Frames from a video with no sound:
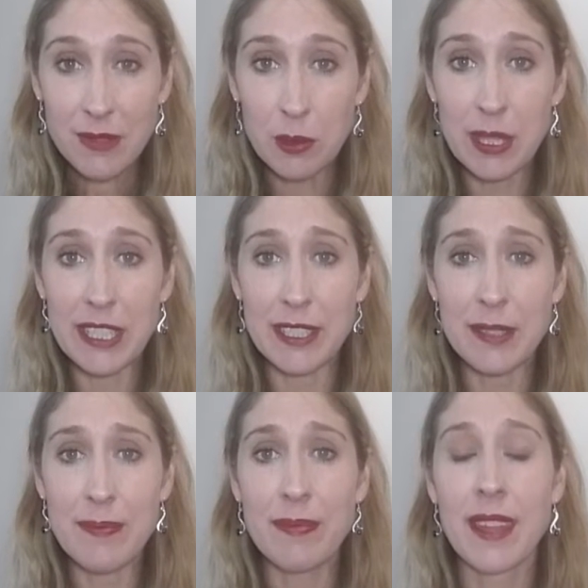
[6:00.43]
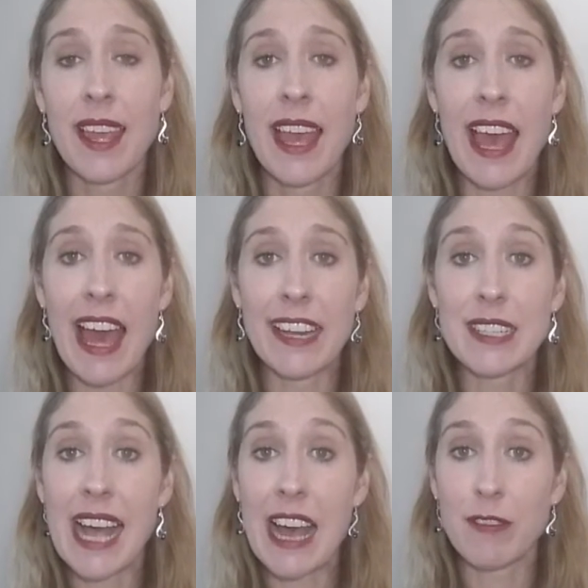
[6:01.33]
window, and
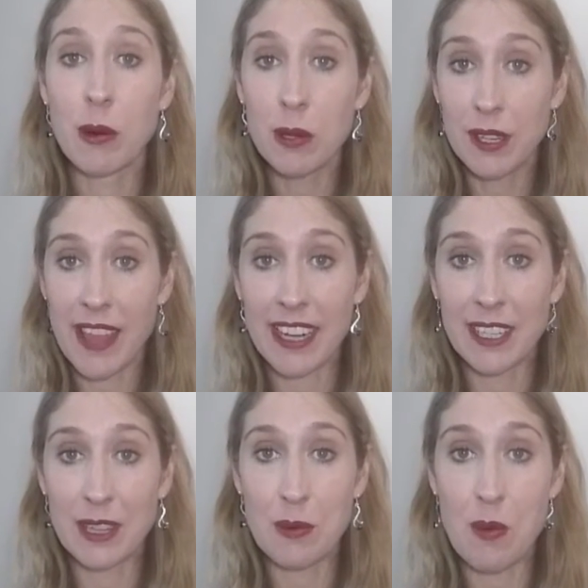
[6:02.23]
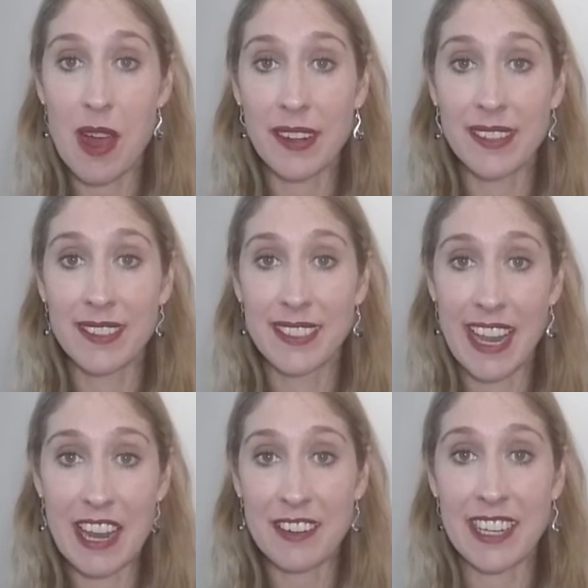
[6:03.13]
it'll have all of that in the one
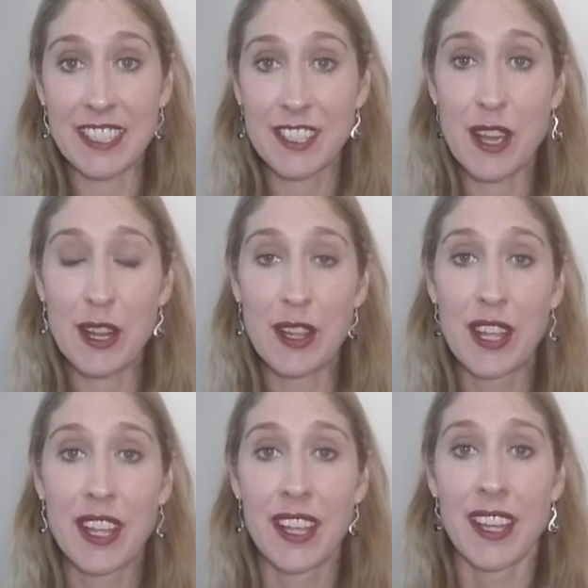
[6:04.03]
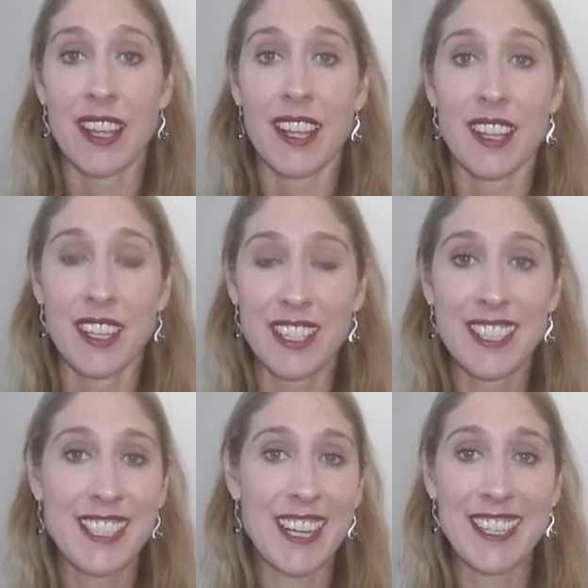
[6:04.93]
area. So you
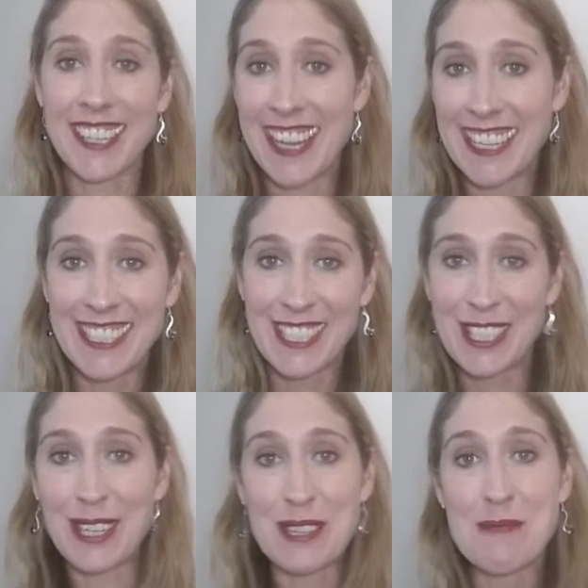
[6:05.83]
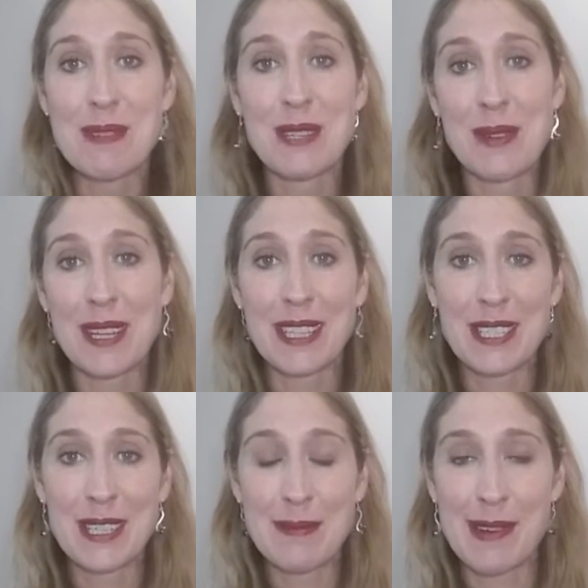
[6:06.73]
don't need to toggle between the
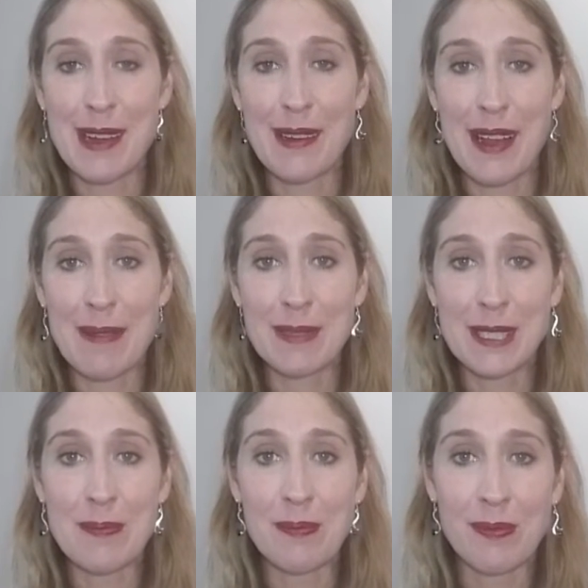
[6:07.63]
two programs.